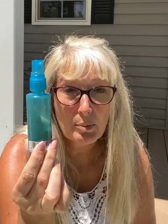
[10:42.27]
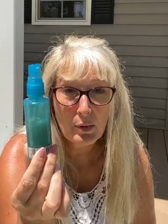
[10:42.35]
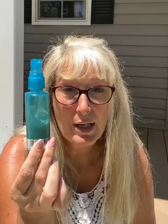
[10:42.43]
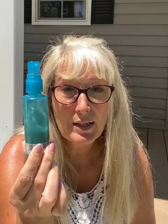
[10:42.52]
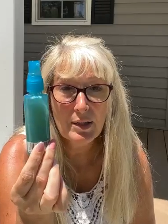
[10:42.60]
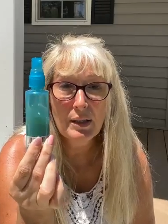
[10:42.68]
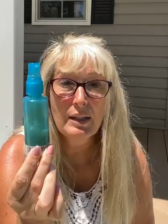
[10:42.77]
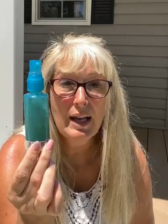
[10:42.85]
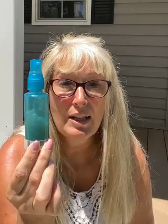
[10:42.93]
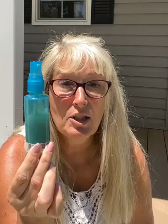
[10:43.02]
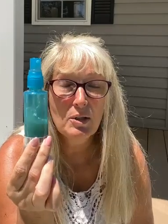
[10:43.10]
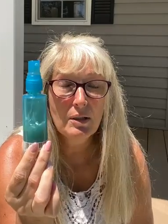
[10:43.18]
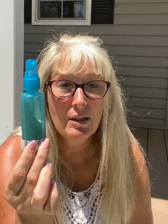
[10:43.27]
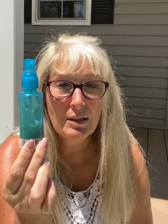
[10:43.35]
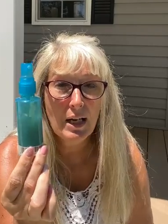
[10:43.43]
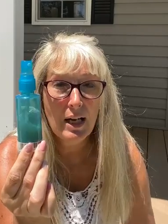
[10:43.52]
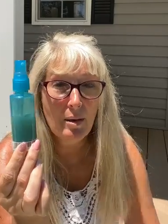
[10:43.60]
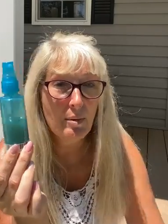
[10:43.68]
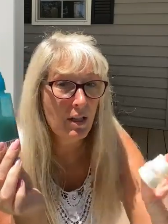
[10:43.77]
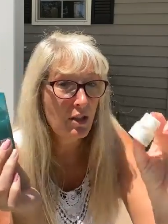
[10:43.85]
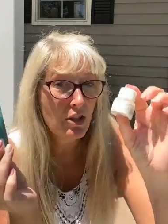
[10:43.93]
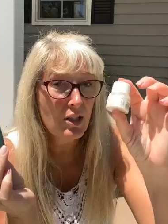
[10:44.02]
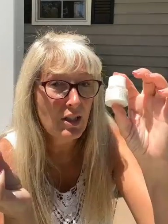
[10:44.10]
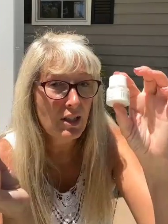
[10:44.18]
of spray is going to last you a long time, and
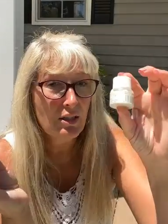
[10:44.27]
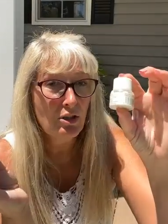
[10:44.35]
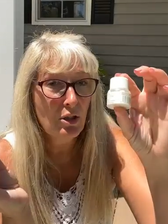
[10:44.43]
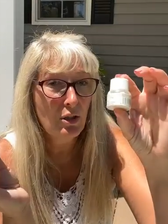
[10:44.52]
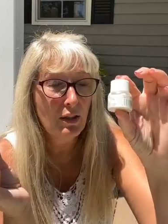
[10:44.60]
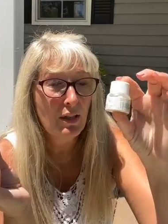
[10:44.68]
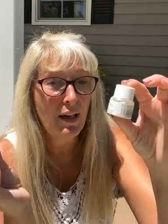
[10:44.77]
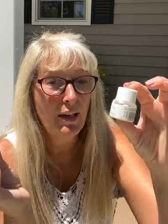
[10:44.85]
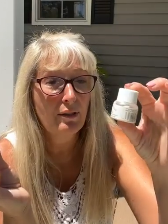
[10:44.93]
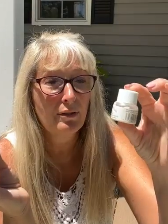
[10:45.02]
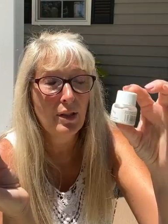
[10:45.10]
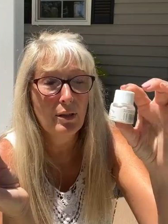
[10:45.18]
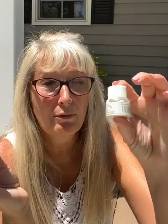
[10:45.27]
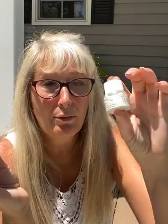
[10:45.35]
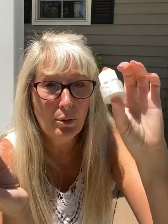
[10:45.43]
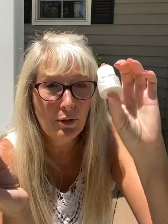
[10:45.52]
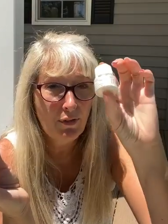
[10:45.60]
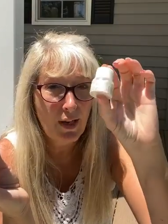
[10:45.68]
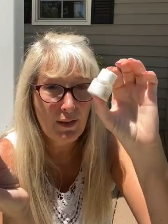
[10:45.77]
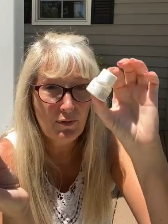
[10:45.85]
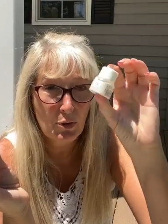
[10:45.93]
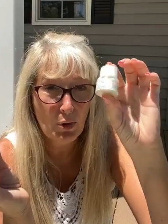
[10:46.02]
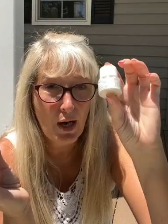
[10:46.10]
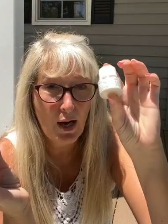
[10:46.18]
it just took, I don't know, 4 or
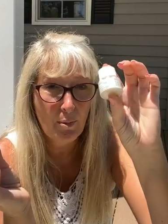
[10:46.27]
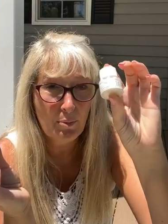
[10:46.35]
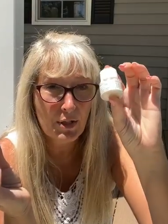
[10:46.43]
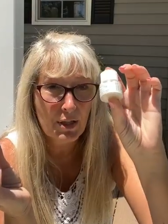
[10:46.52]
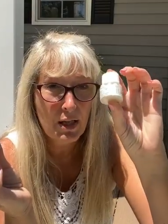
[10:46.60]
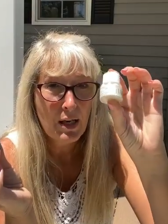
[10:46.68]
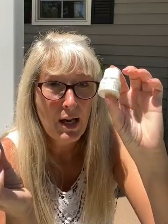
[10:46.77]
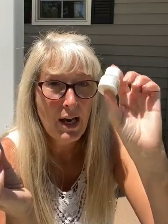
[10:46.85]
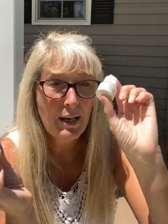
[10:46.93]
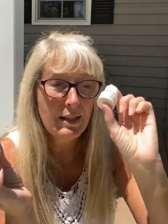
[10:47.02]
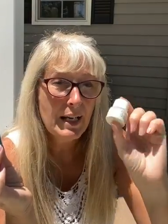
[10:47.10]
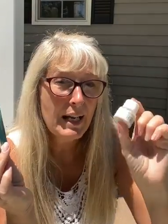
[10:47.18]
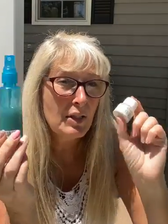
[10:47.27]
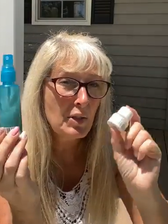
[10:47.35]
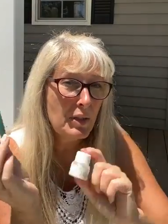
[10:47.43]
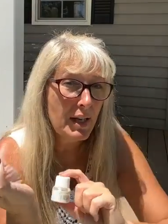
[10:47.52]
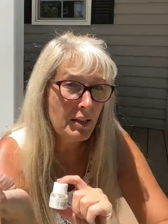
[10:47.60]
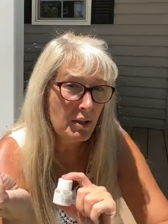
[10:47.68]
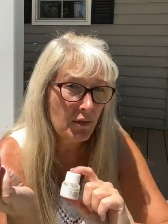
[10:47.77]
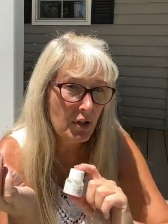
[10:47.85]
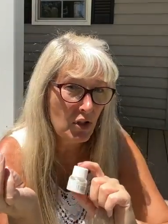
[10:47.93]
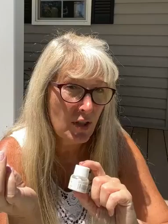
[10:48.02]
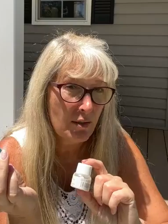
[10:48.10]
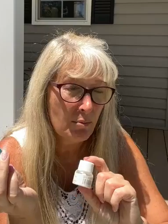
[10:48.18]
5 drops. And it takes less of
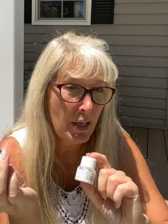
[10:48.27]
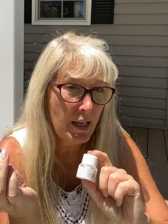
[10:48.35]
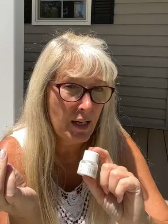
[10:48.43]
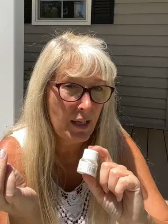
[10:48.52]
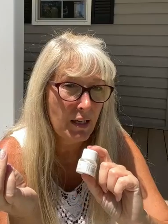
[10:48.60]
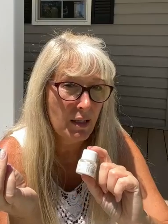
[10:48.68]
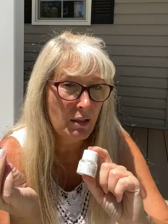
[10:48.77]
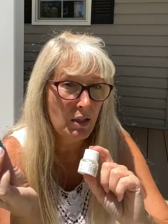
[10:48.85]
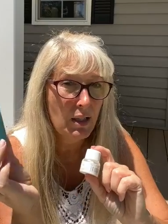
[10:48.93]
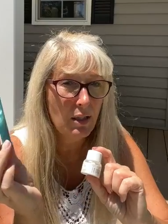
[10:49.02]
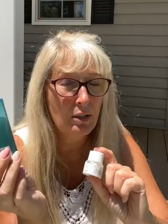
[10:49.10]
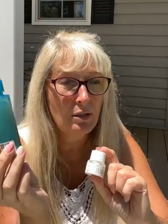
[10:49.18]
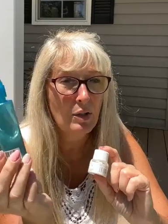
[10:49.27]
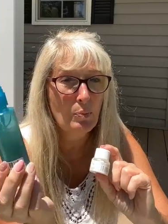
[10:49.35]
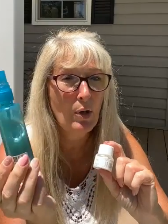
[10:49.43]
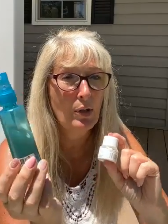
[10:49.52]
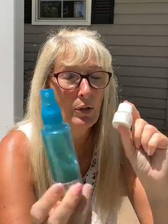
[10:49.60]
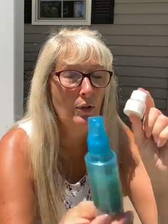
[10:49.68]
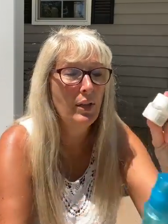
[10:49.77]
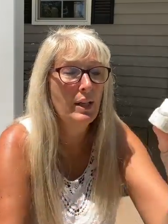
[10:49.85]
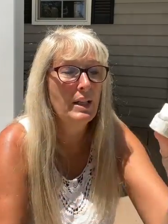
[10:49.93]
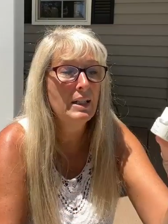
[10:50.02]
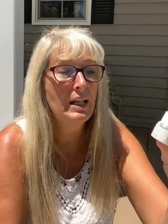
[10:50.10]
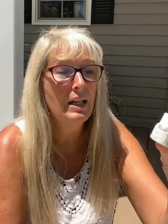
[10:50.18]
the champagne to get a good sparkle
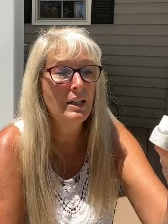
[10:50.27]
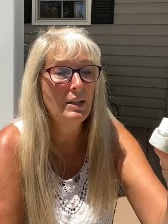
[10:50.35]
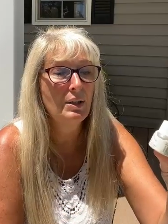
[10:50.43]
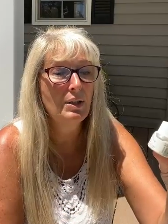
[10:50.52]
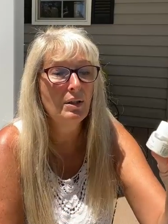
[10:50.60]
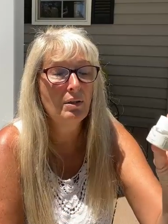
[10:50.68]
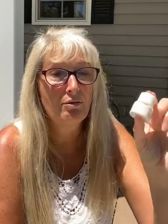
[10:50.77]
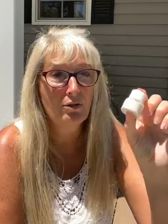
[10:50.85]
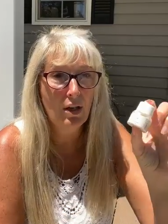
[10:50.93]
than it does the